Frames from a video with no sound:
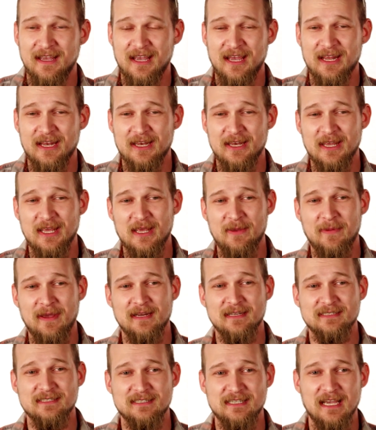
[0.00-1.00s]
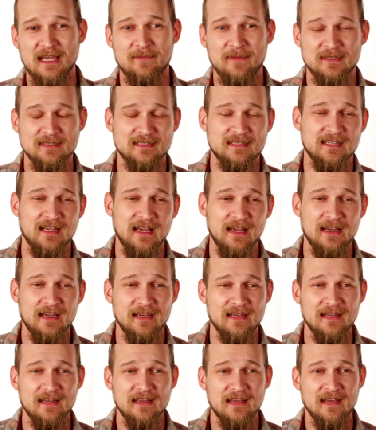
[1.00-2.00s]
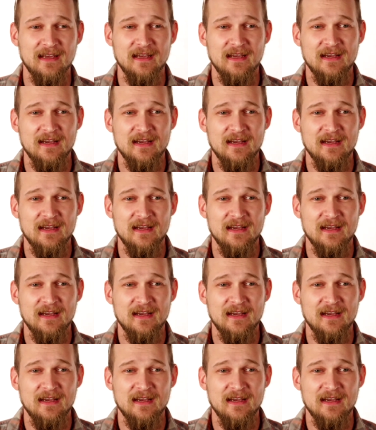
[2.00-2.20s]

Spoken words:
and he made a statement saying,